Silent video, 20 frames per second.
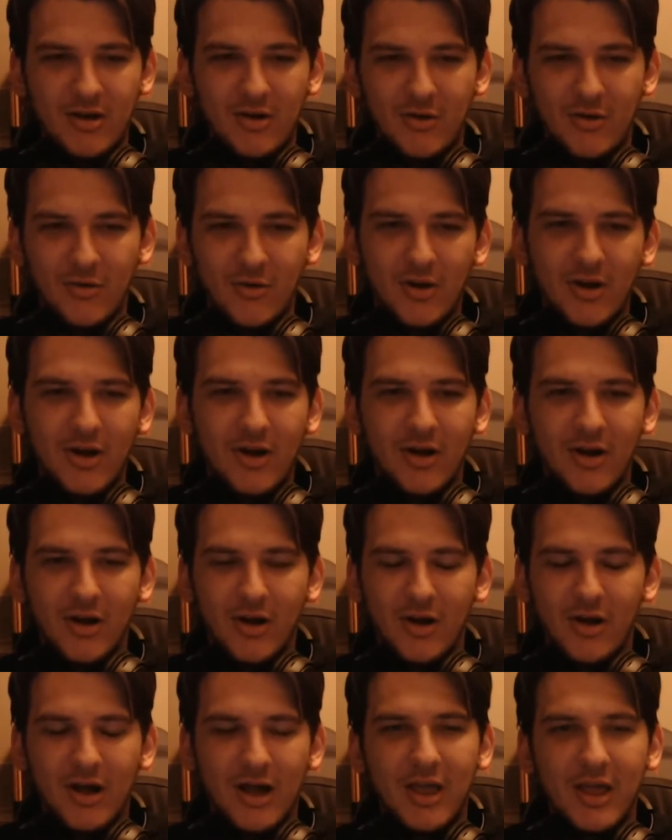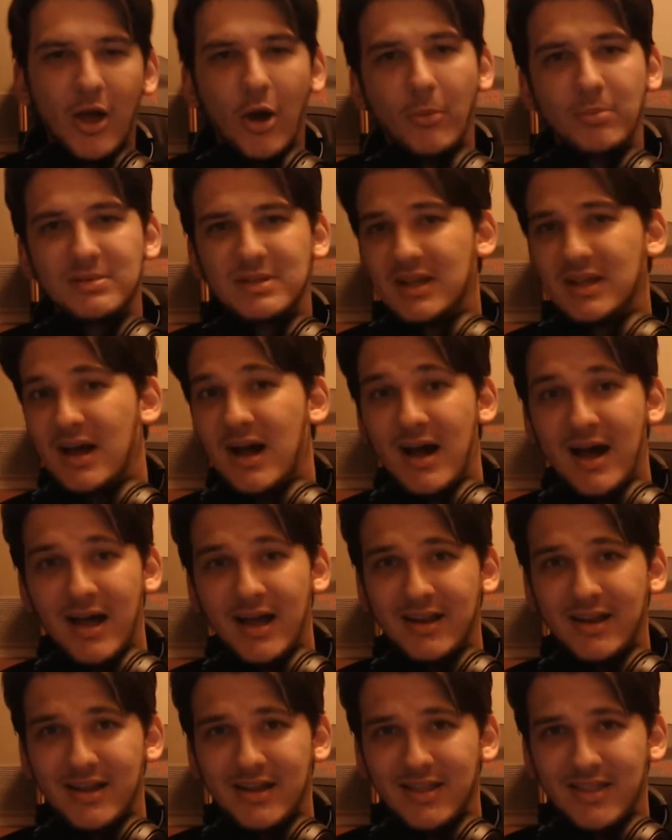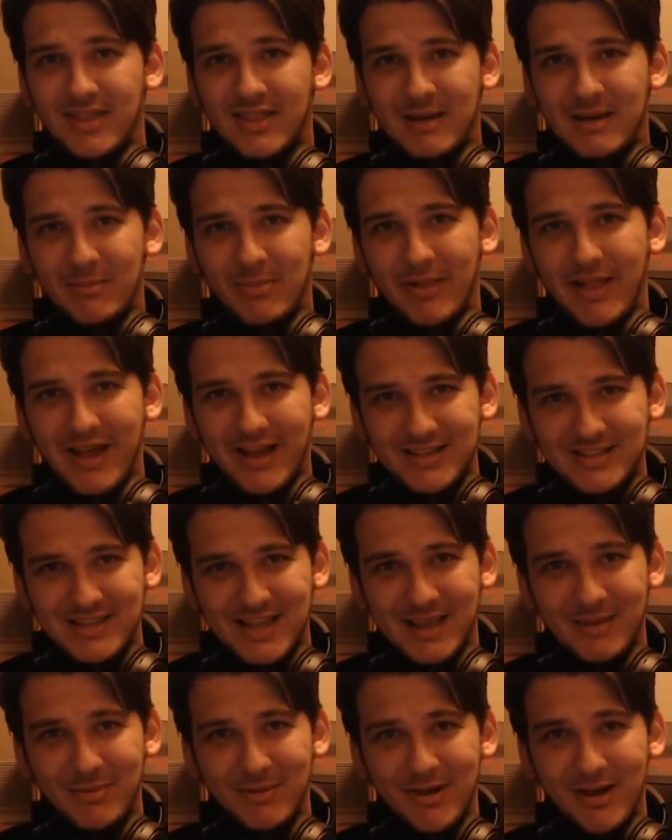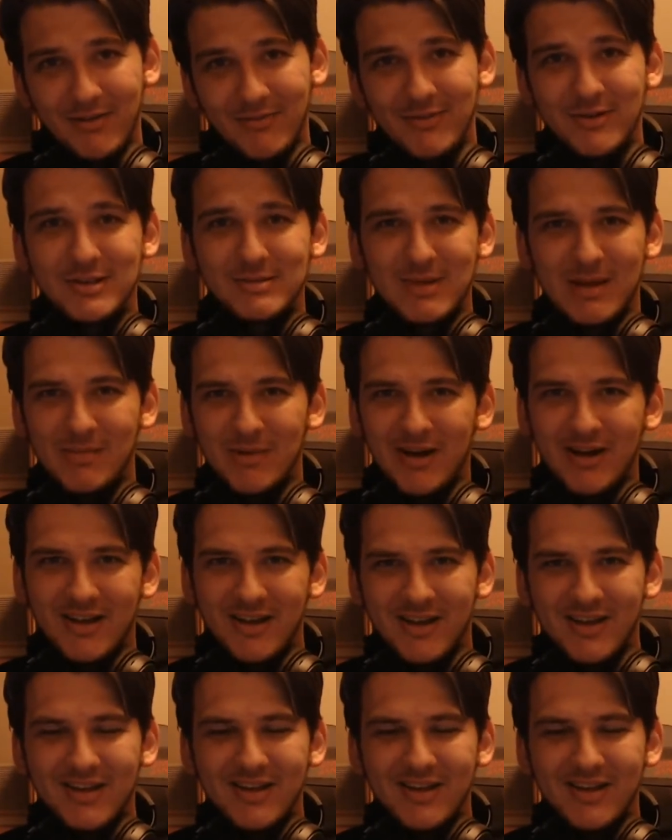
or I hope to God that Blackscape covers my manga,